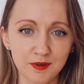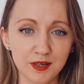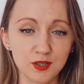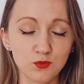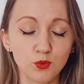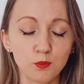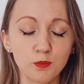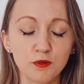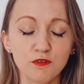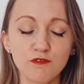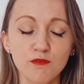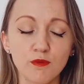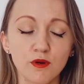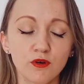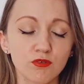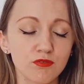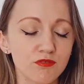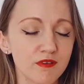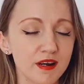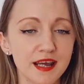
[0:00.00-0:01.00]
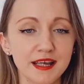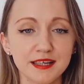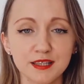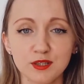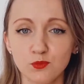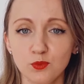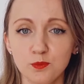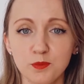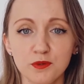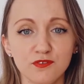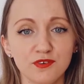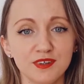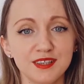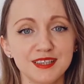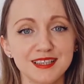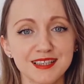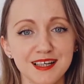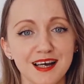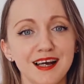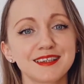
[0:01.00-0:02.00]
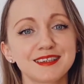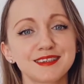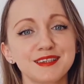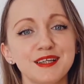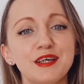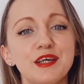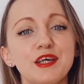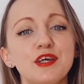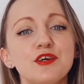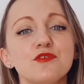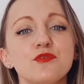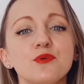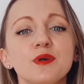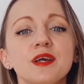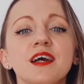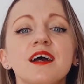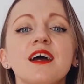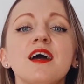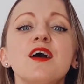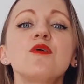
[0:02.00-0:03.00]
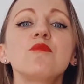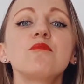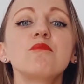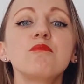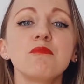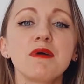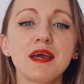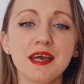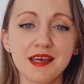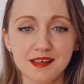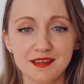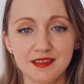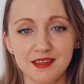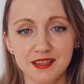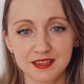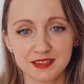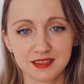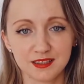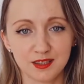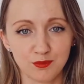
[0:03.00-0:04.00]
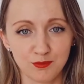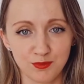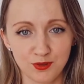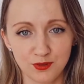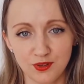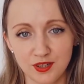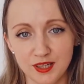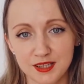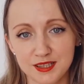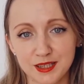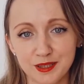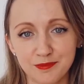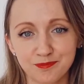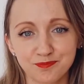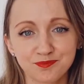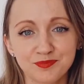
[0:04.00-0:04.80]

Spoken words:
It will be great, it will be fantastic if we make this community.